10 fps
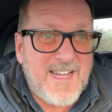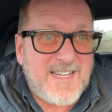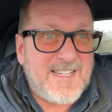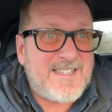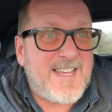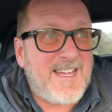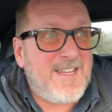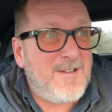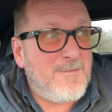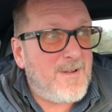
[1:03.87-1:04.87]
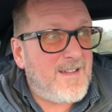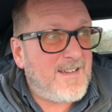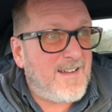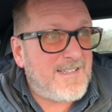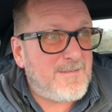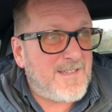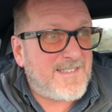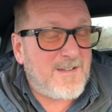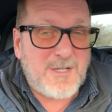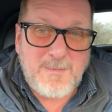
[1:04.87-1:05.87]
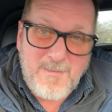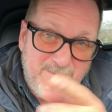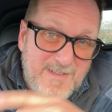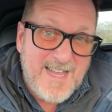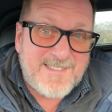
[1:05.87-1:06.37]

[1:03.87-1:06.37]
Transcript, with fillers: I'm going to take you guys with us, so come on, let's